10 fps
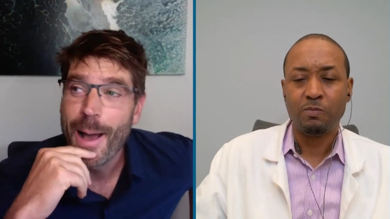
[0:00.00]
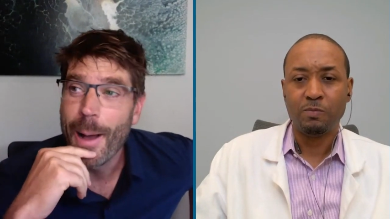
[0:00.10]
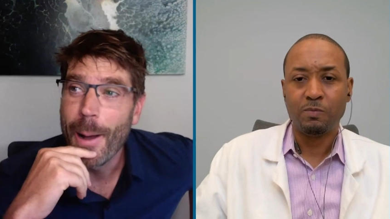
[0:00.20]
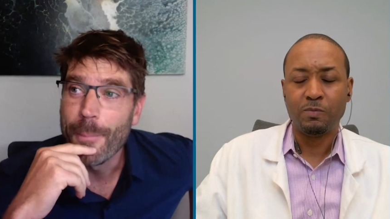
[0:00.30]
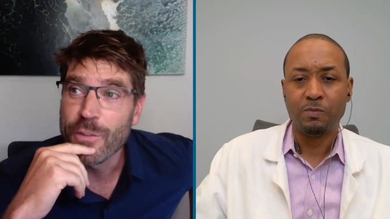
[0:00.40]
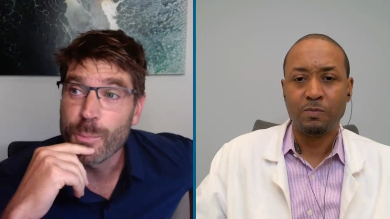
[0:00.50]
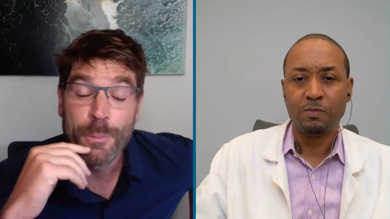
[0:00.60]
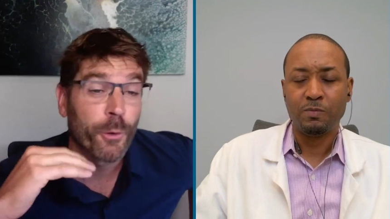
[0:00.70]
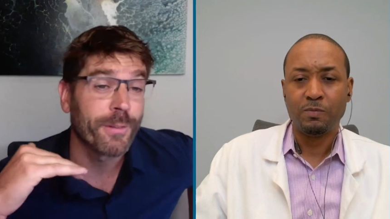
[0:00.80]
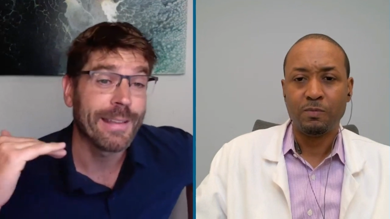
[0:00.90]
Speaker 1: Um, these are people
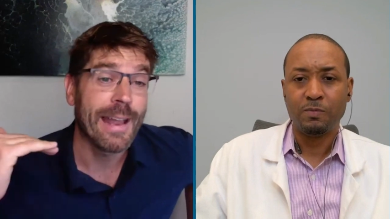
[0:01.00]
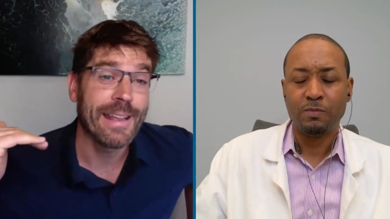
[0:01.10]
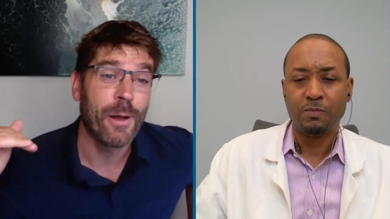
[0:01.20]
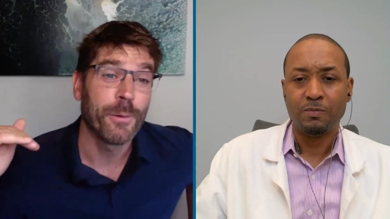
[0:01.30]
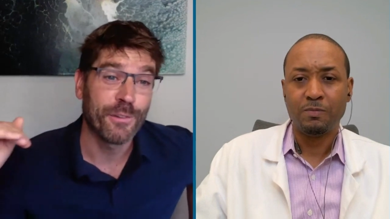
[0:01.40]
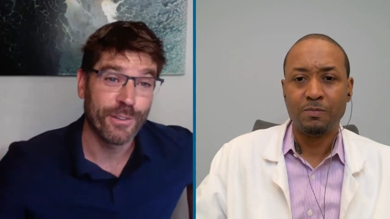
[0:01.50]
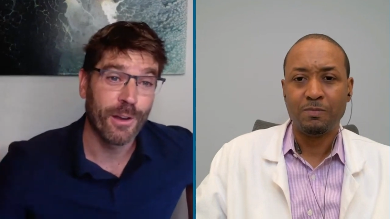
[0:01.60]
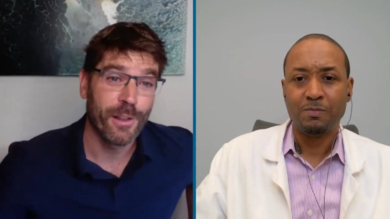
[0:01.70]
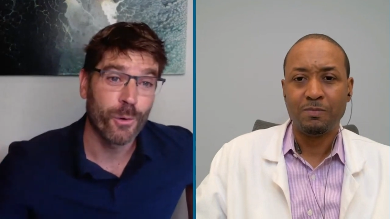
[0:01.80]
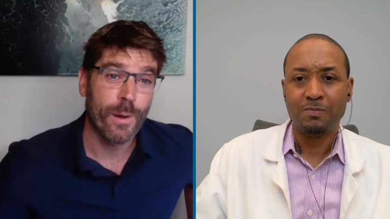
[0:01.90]
are getting out in the sun on
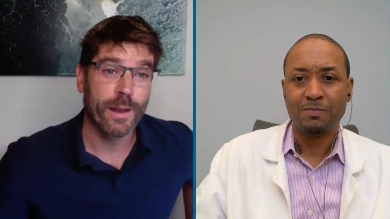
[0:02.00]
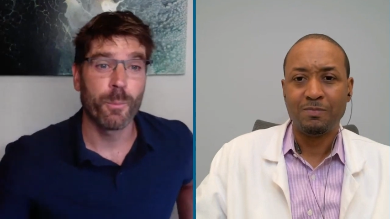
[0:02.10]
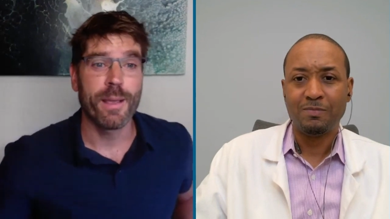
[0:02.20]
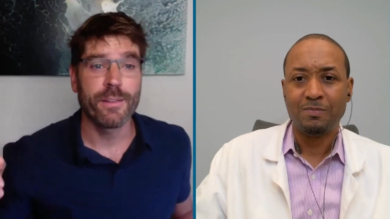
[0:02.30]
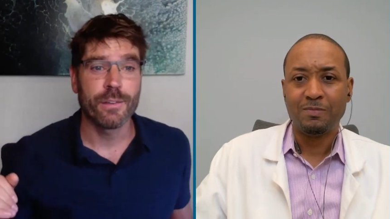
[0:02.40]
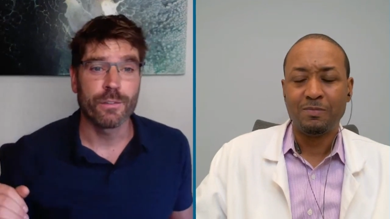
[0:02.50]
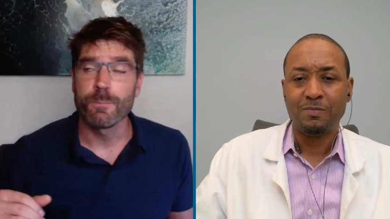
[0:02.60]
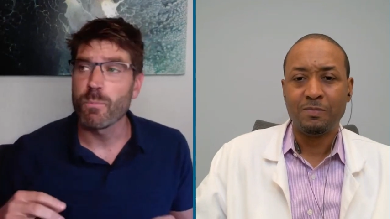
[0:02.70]
a regular basis.